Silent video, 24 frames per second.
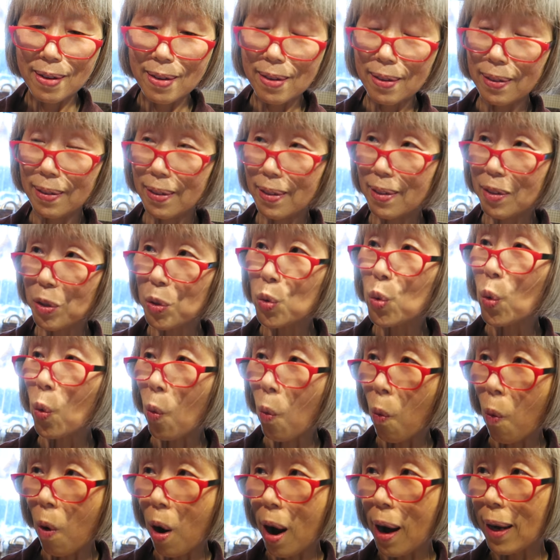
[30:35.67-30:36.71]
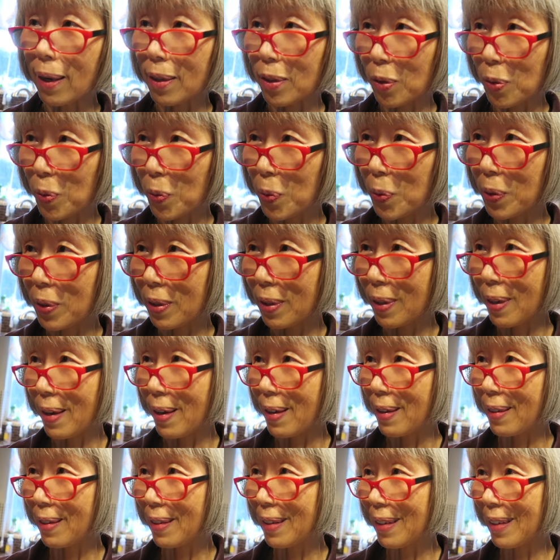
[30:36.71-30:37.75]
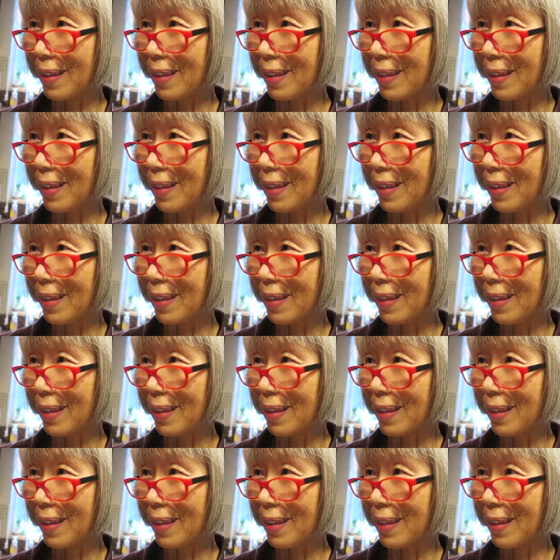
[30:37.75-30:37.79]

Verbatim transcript: This is Wagyu steak.